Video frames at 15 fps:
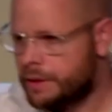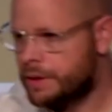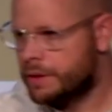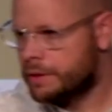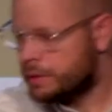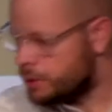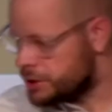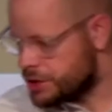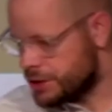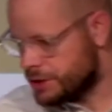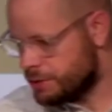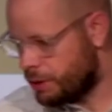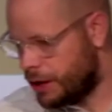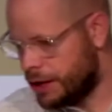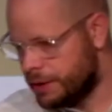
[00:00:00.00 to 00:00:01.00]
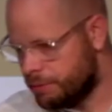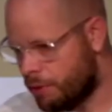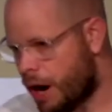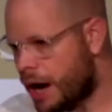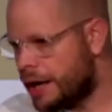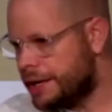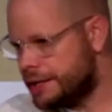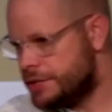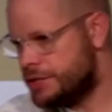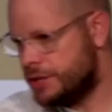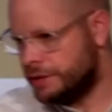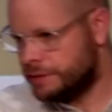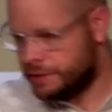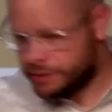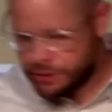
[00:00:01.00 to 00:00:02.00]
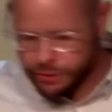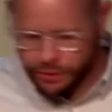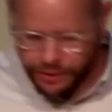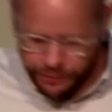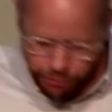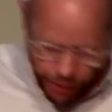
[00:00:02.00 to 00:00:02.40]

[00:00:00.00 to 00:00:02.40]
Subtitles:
The question is why? Why did Jesus do this?